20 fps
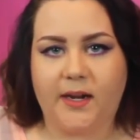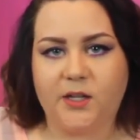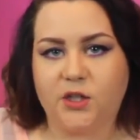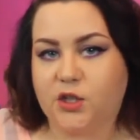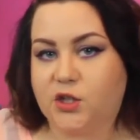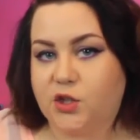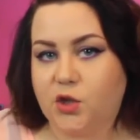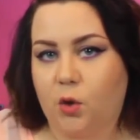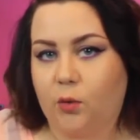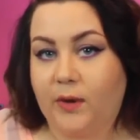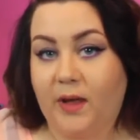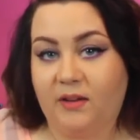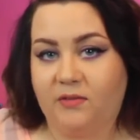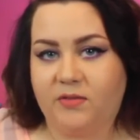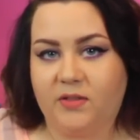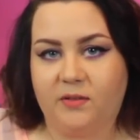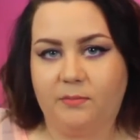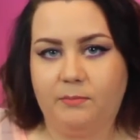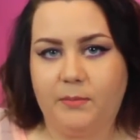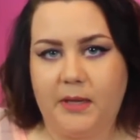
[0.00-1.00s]
I just don't
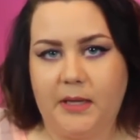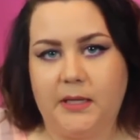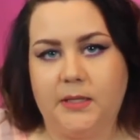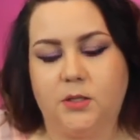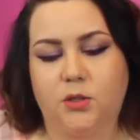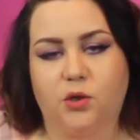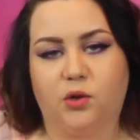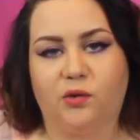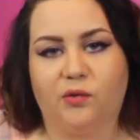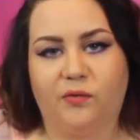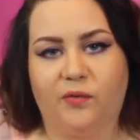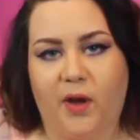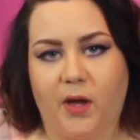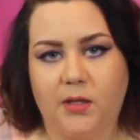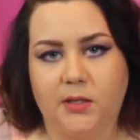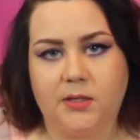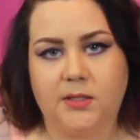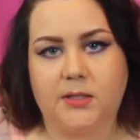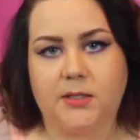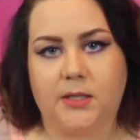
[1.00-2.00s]
have the means or
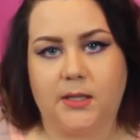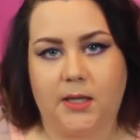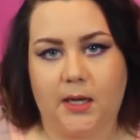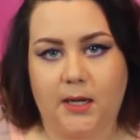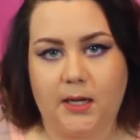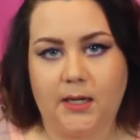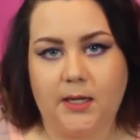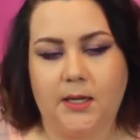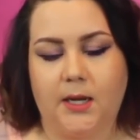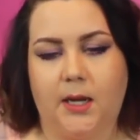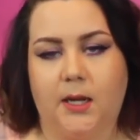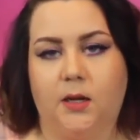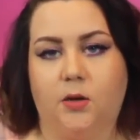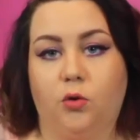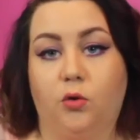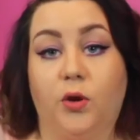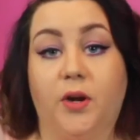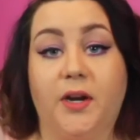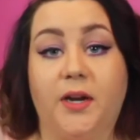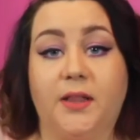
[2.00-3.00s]
funds to get it.
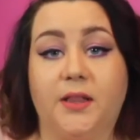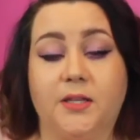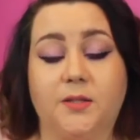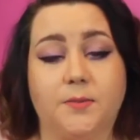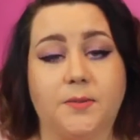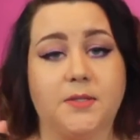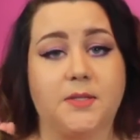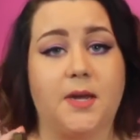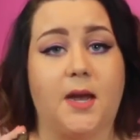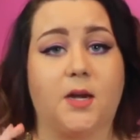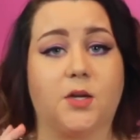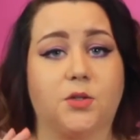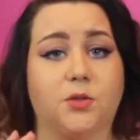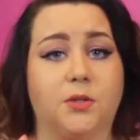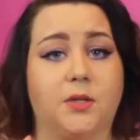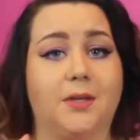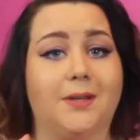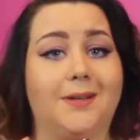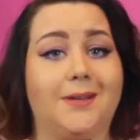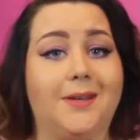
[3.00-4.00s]
And granted, this was
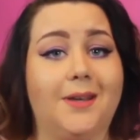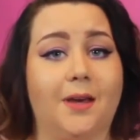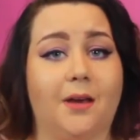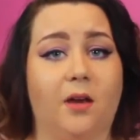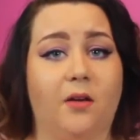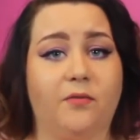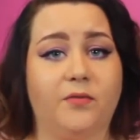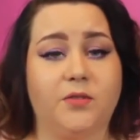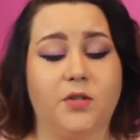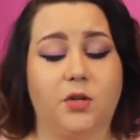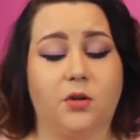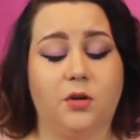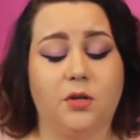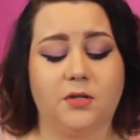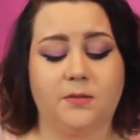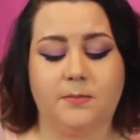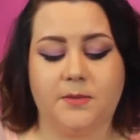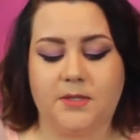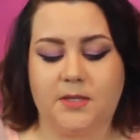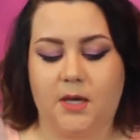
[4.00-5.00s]
actually a gift, a
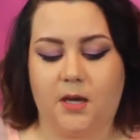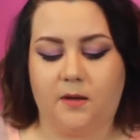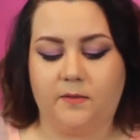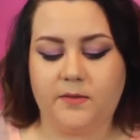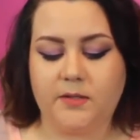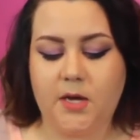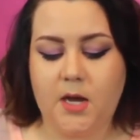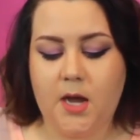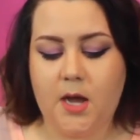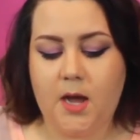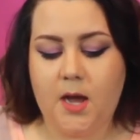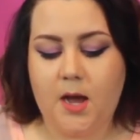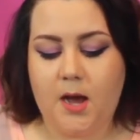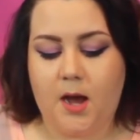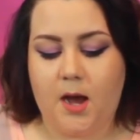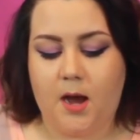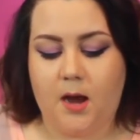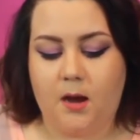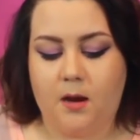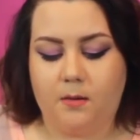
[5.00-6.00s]
Christmas gift.
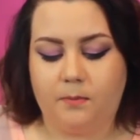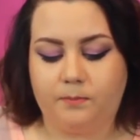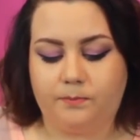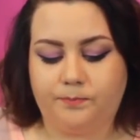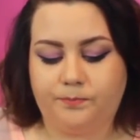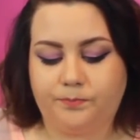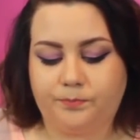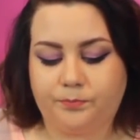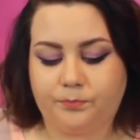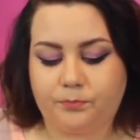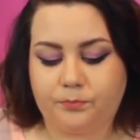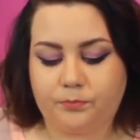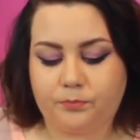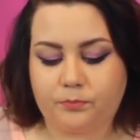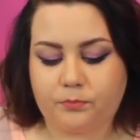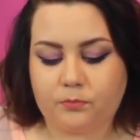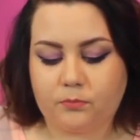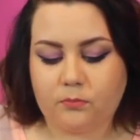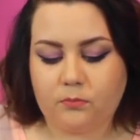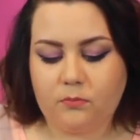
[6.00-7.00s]
I
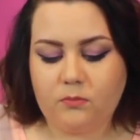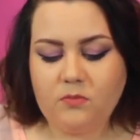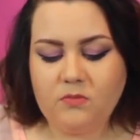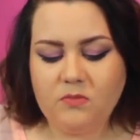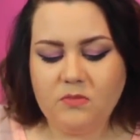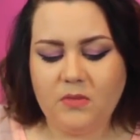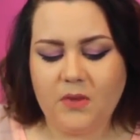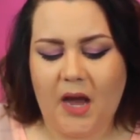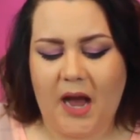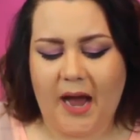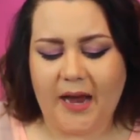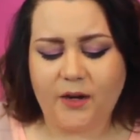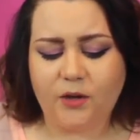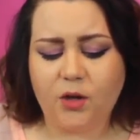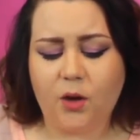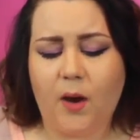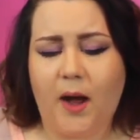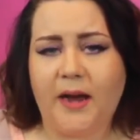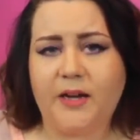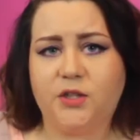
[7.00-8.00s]

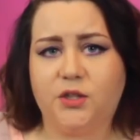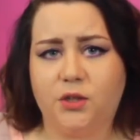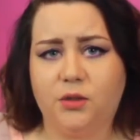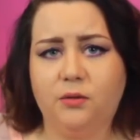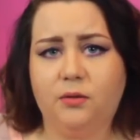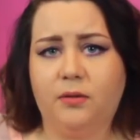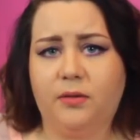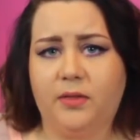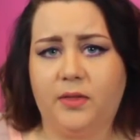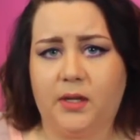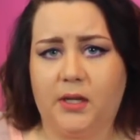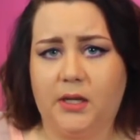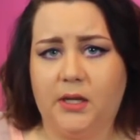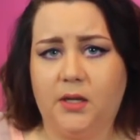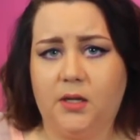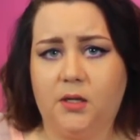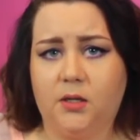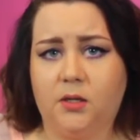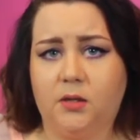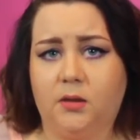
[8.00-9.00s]
don't know, I do
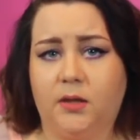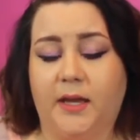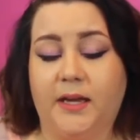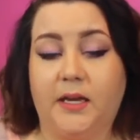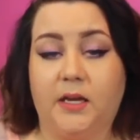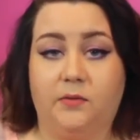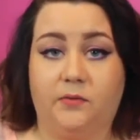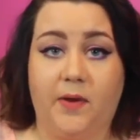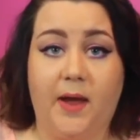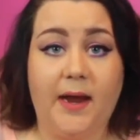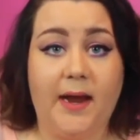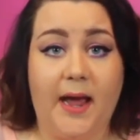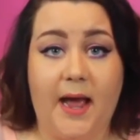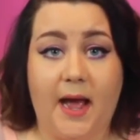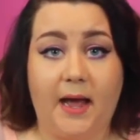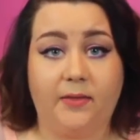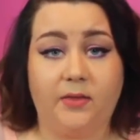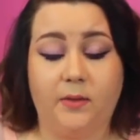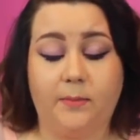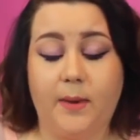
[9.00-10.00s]
think, like, if I
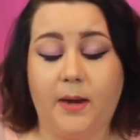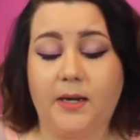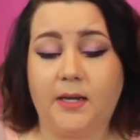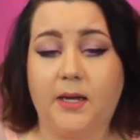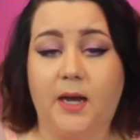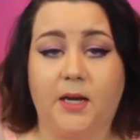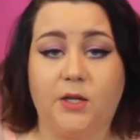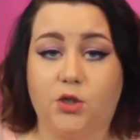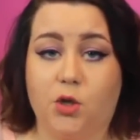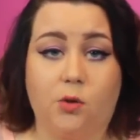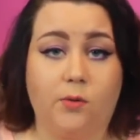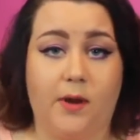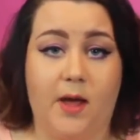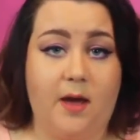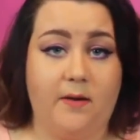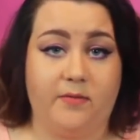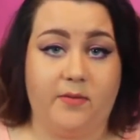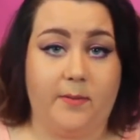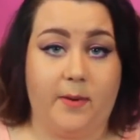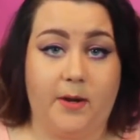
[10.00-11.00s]
had the money, I don't
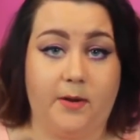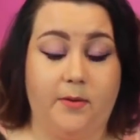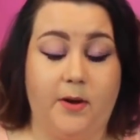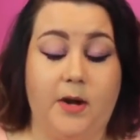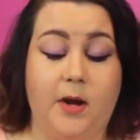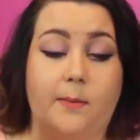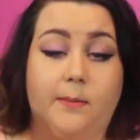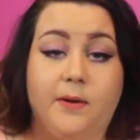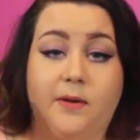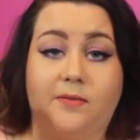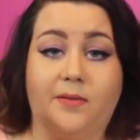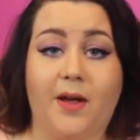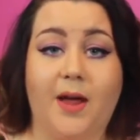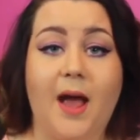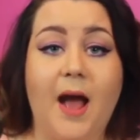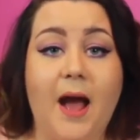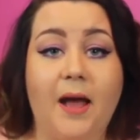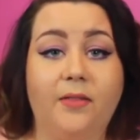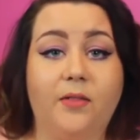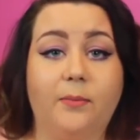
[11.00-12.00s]
have the money right now, but if I
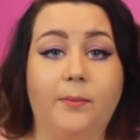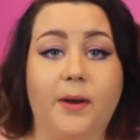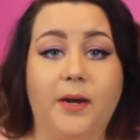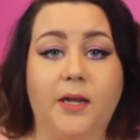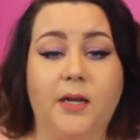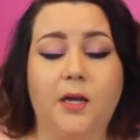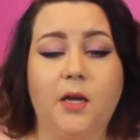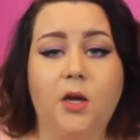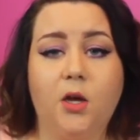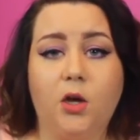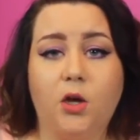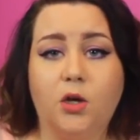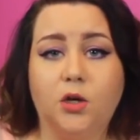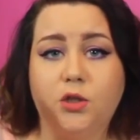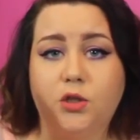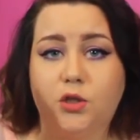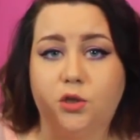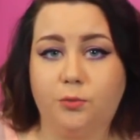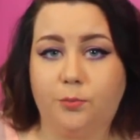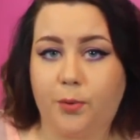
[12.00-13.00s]
had the money
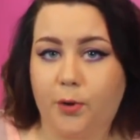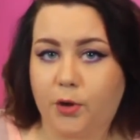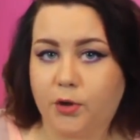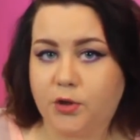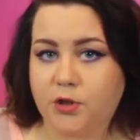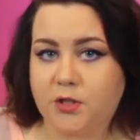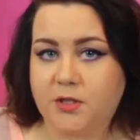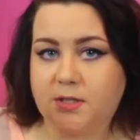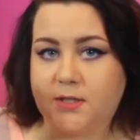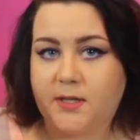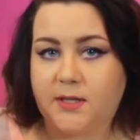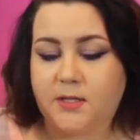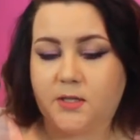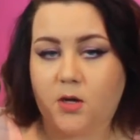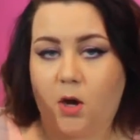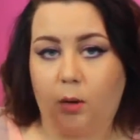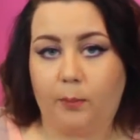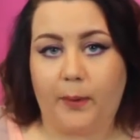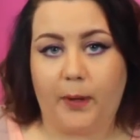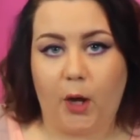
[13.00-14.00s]
to purchase
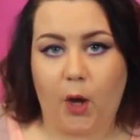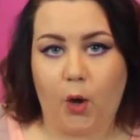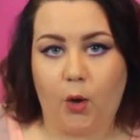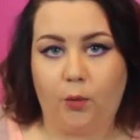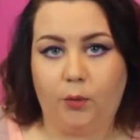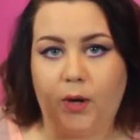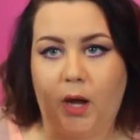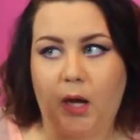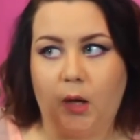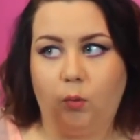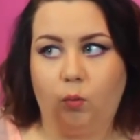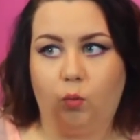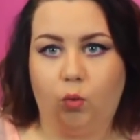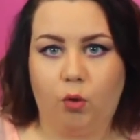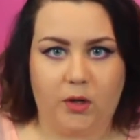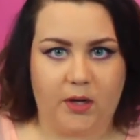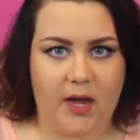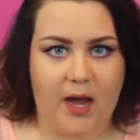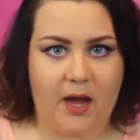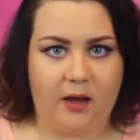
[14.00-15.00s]
this on my own, I
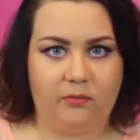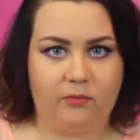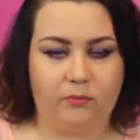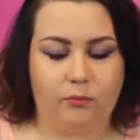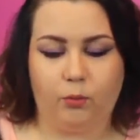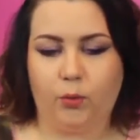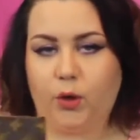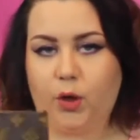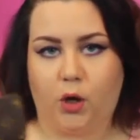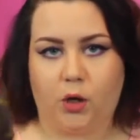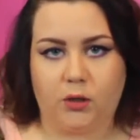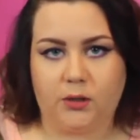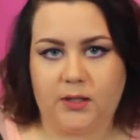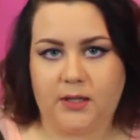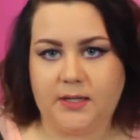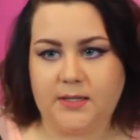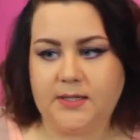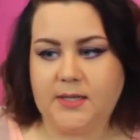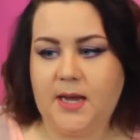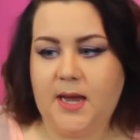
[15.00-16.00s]
would have,
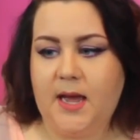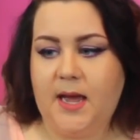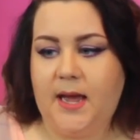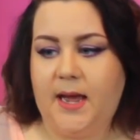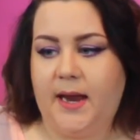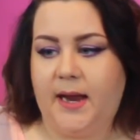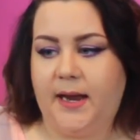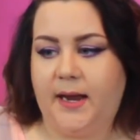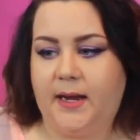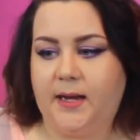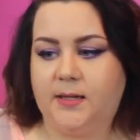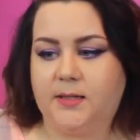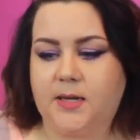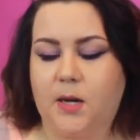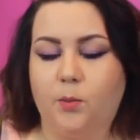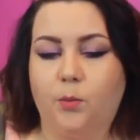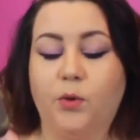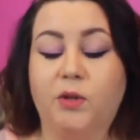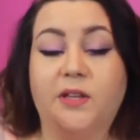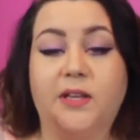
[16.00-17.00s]
regardless. And
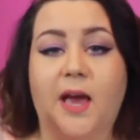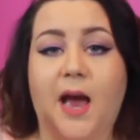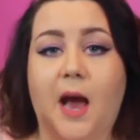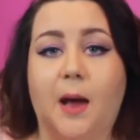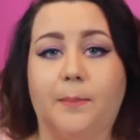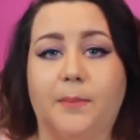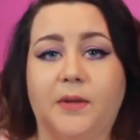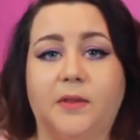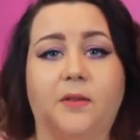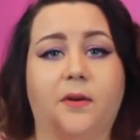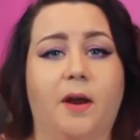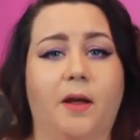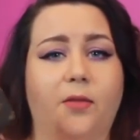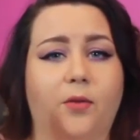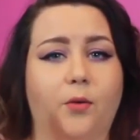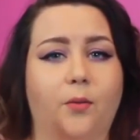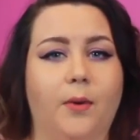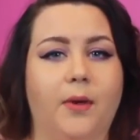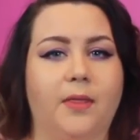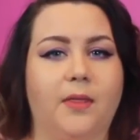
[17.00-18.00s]
I'm really happy that
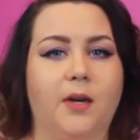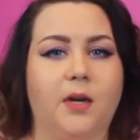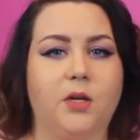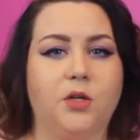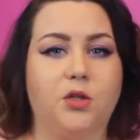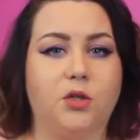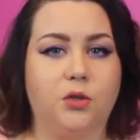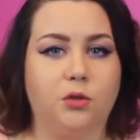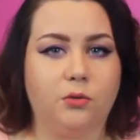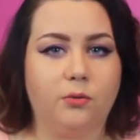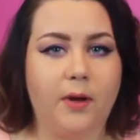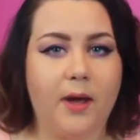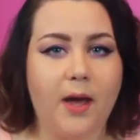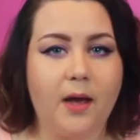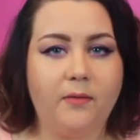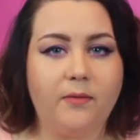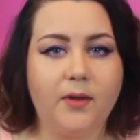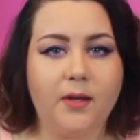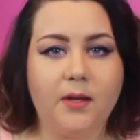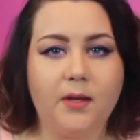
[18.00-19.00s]
either way that I do
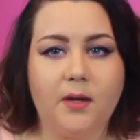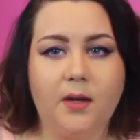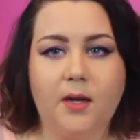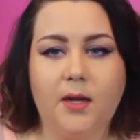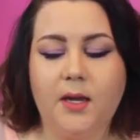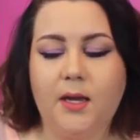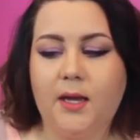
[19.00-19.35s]
have it.